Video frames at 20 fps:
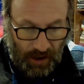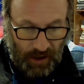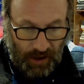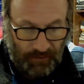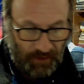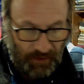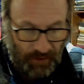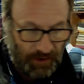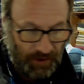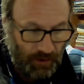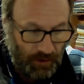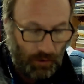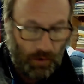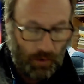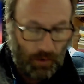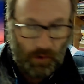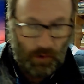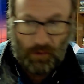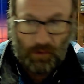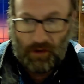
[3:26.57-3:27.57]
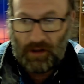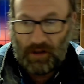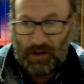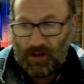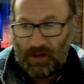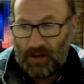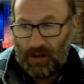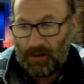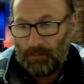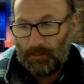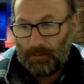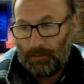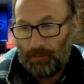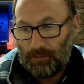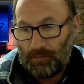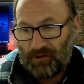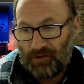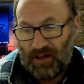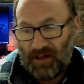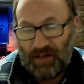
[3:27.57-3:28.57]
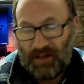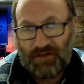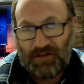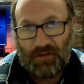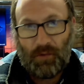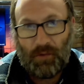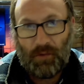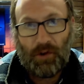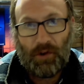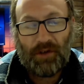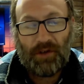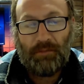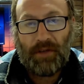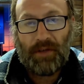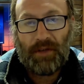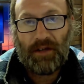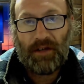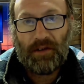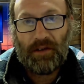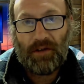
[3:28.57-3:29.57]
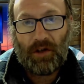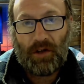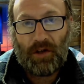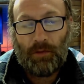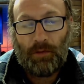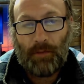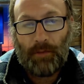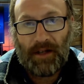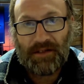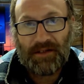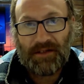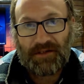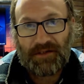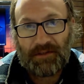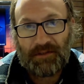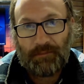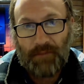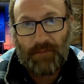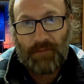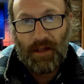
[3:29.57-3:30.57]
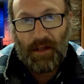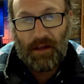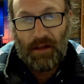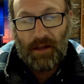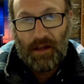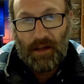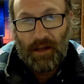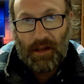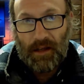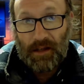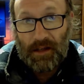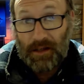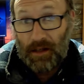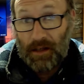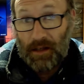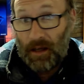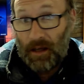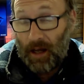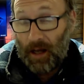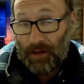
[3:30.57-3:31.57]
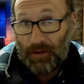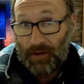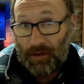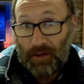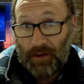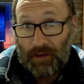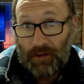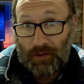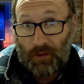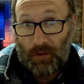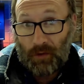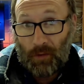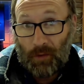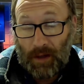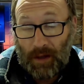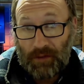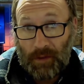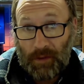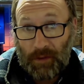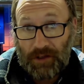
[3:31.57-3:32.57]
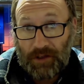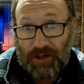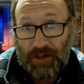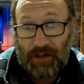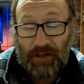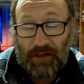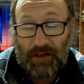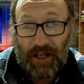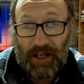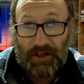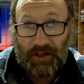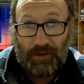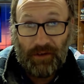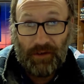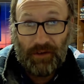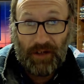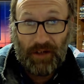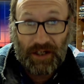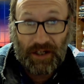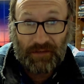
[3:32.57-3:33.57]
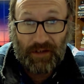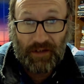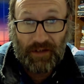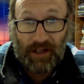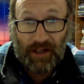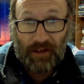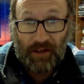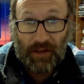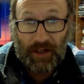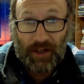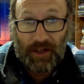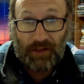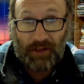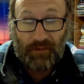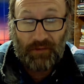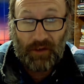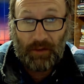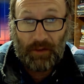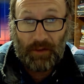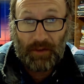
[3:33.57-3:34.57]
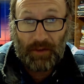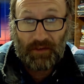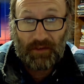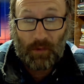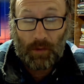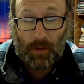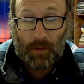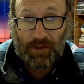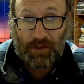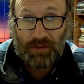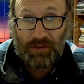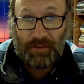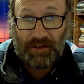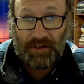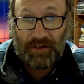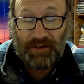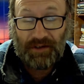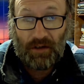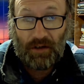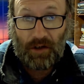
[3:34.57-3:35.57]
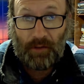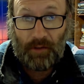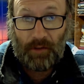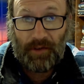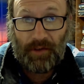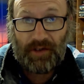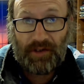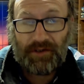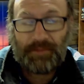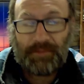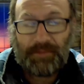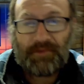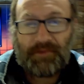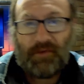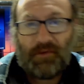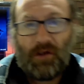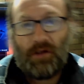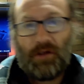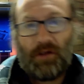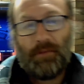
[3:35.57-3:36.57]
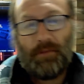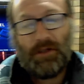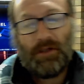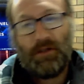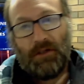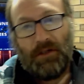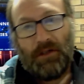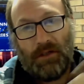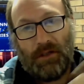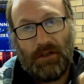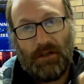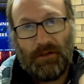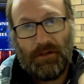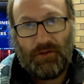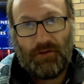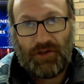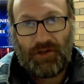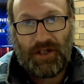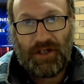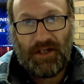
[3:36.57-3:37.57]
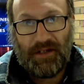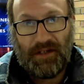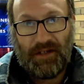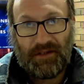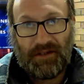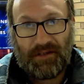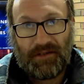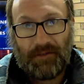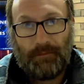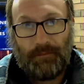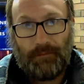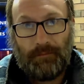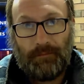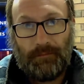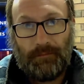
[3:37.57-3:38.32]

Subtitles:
hopefully your brains are working better than old mates. Until then, as always, we shall catch you in the next video. Thank you very much for watching. Please like, comment, and subscribe. Cheers.